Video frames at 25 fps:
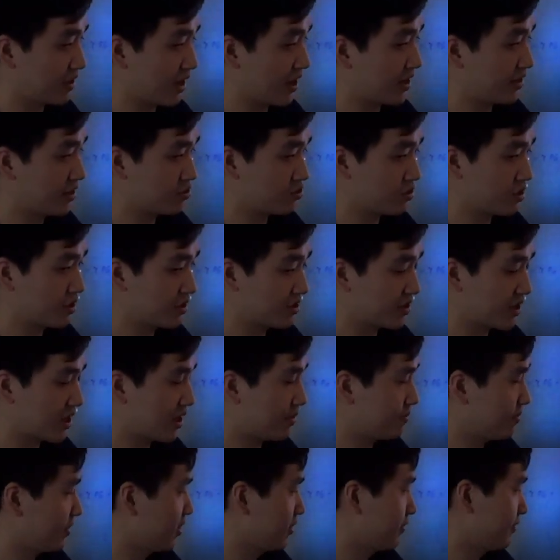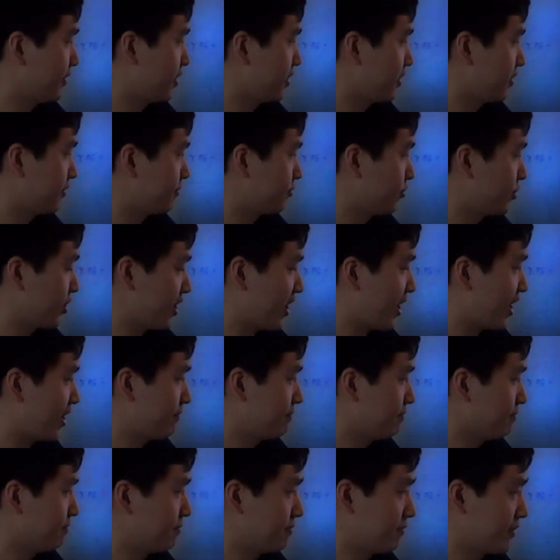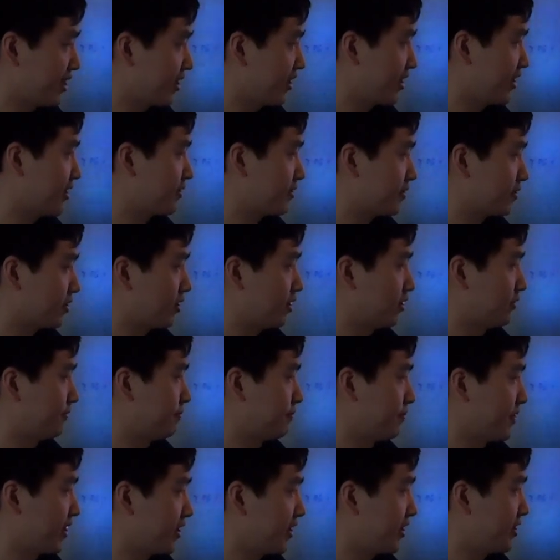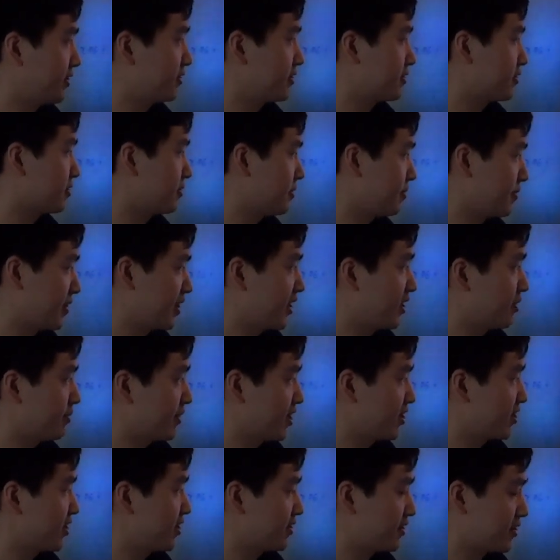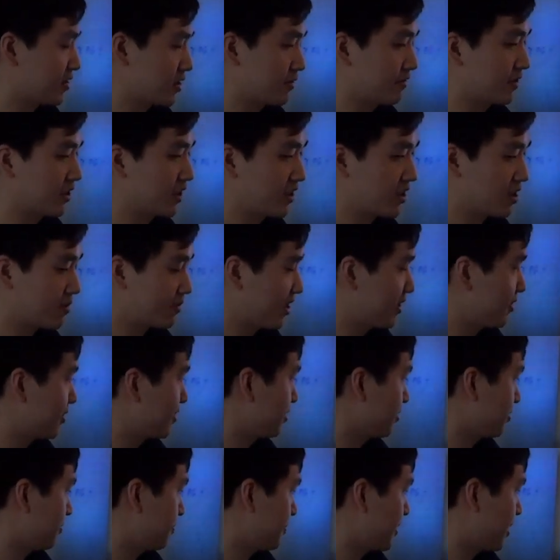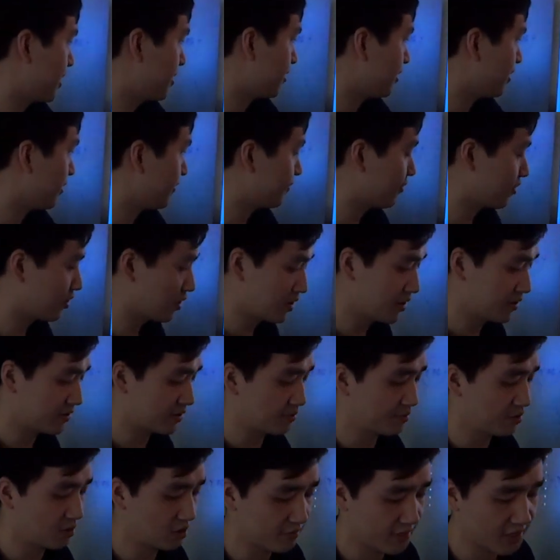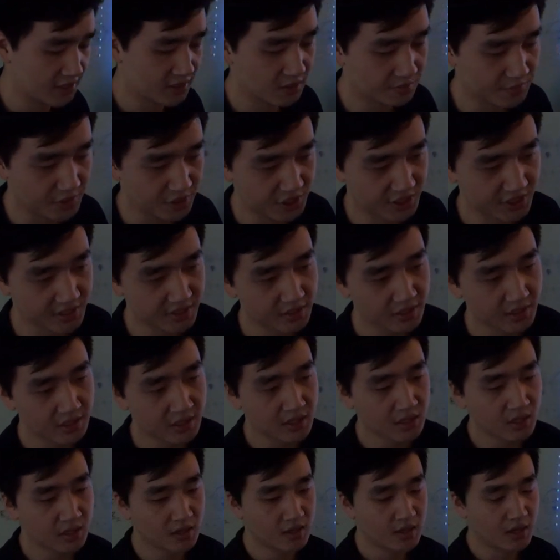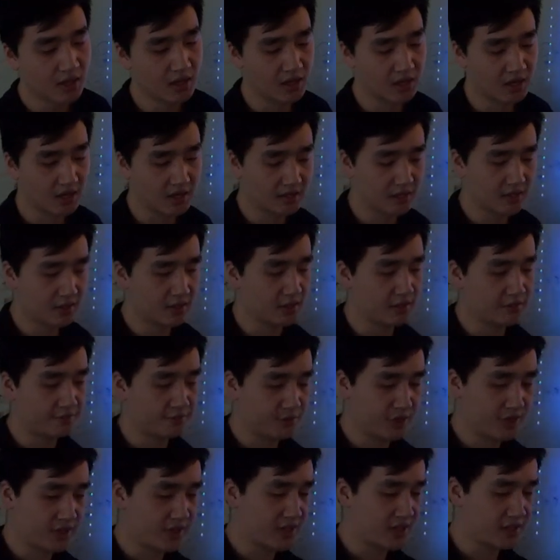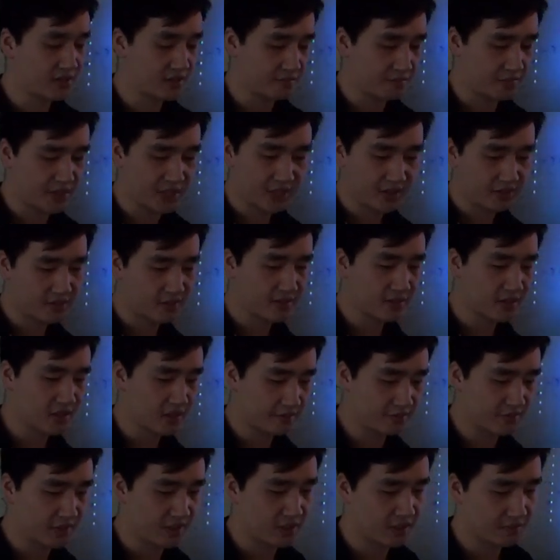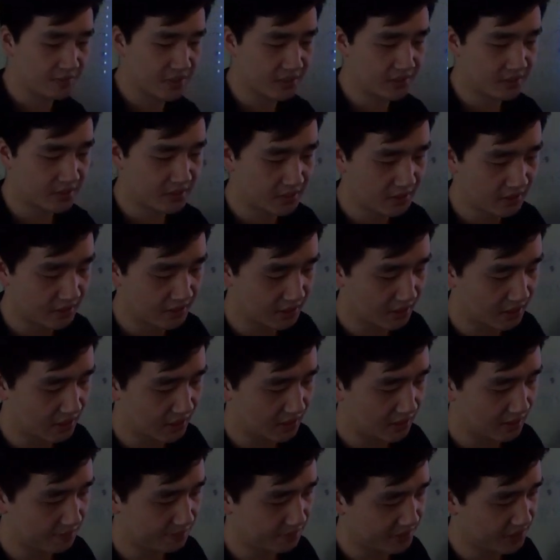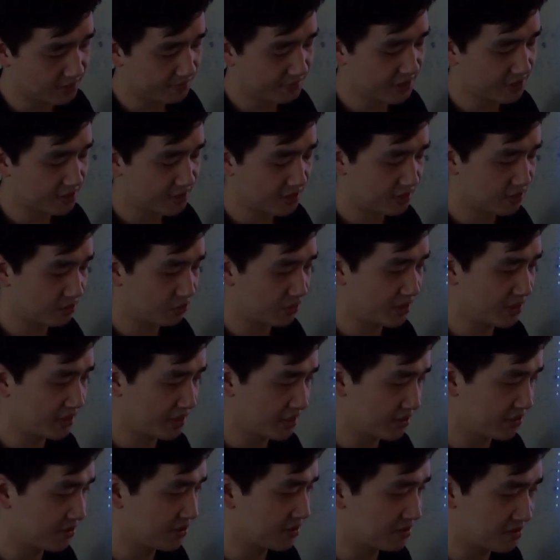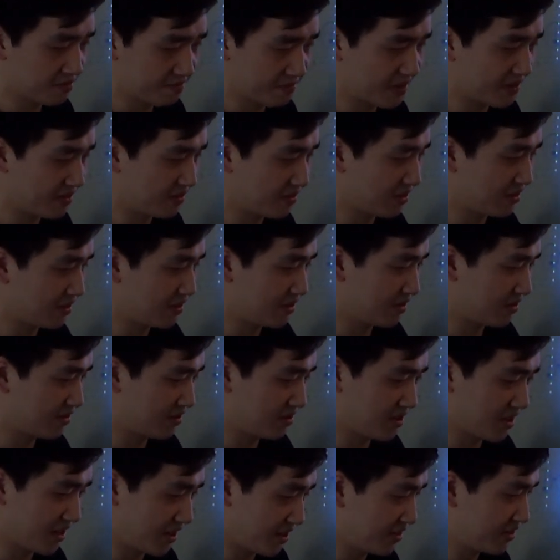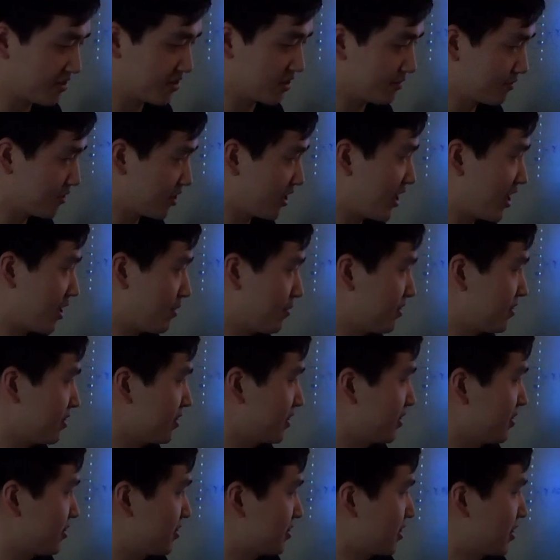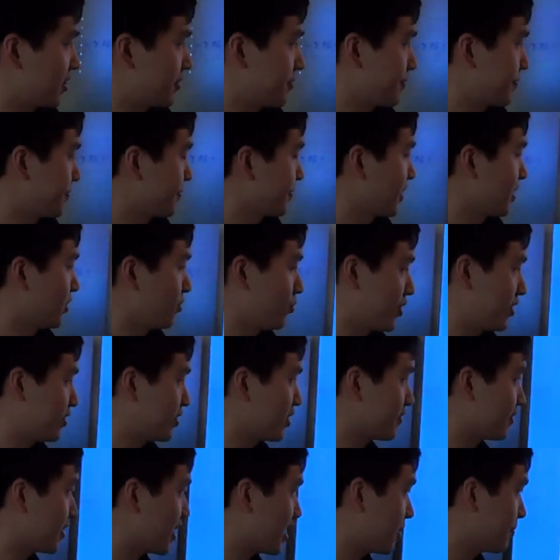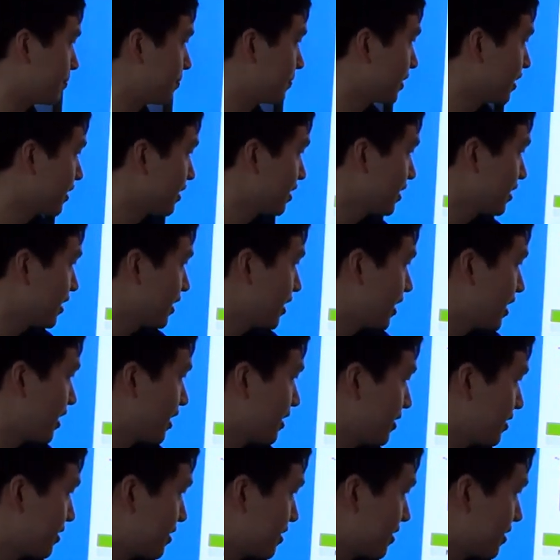any training time, even if we have millions or billions of images in our databases. But for support vector machine, if we got millions of databases, images, we need to spend the days of time. It's a waste of time. And